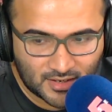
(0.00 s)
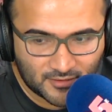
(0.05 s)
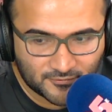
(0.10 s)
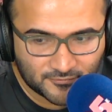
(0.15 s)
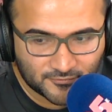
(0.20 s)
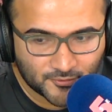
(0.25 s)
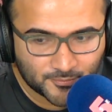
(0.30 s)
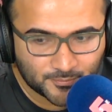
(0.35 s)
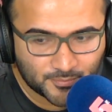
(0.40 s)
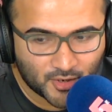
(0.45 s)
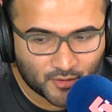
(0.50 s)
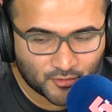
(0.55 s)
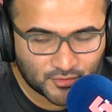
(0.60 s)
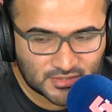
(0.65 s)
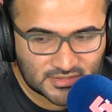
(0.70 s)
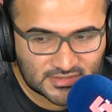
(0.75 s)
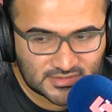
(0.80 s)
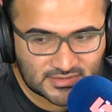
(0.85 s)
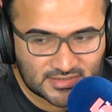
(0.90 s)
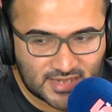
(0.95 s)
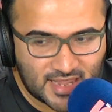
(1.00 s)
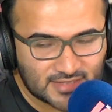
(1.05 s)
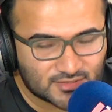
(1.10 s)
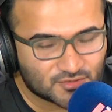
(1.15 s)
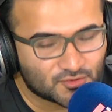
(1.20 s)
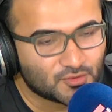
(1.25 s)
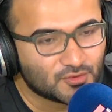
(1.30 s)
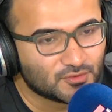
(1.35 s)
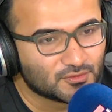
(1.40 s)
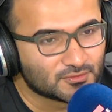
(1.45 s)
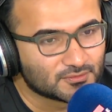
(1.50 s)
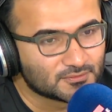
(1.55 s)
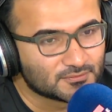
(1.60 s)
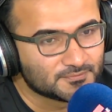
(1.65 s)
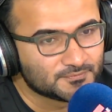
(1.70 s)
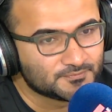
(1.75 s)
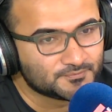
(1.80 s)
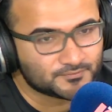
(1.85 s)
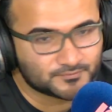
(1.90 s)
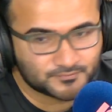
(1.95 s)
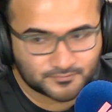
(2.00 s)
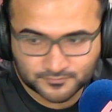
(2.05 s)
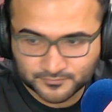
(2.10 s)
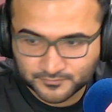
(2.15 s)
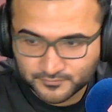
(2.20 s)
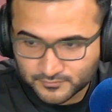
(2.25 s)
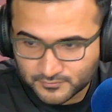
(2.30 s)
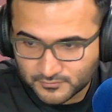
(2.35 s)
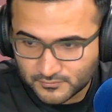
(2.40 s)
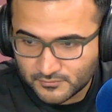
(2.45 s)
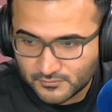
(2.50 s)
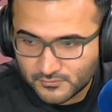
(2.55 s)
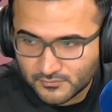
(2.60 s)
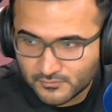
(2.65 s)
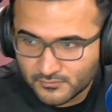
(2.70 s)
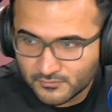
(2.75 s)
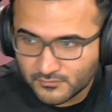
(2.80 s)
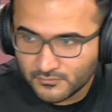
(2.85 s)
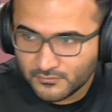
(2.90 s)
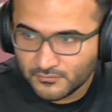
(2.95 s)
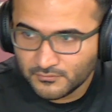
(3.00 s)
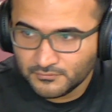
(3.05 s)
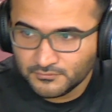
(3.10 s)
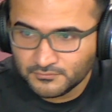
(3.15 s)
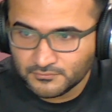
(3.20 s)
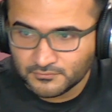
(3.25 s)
for POTUS at all. Yeah, not at all. And